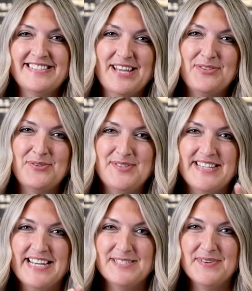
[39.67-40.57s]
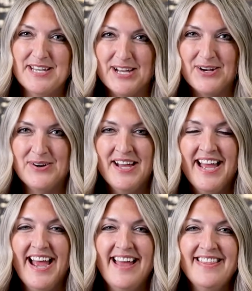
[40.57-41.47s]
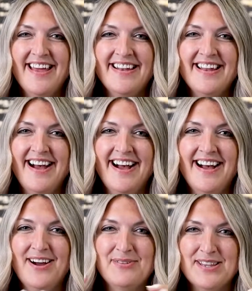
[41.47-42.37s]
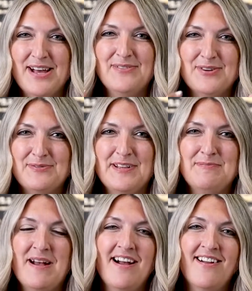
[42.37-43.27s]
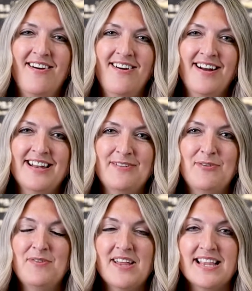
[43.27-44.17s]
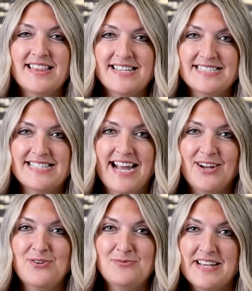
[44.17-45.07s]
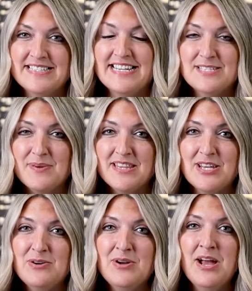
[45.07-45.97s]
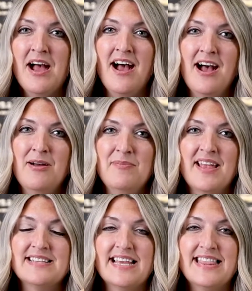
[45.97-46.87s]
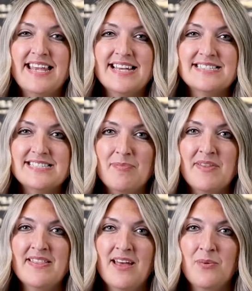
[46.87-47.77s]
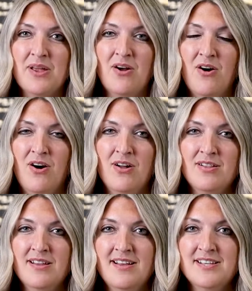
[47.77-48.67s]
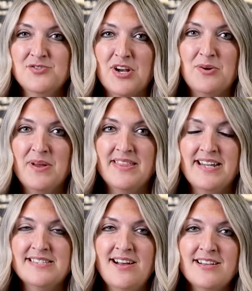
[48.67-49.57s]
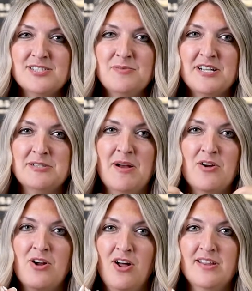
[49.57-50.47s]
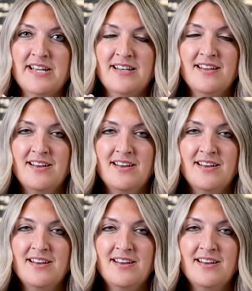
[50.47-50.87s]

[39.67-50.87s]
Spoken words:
get through today's video, and then I would love your feedback on if you feel like this title resonates with you, because I think it's something that we all struggle with. And it's not so much about calling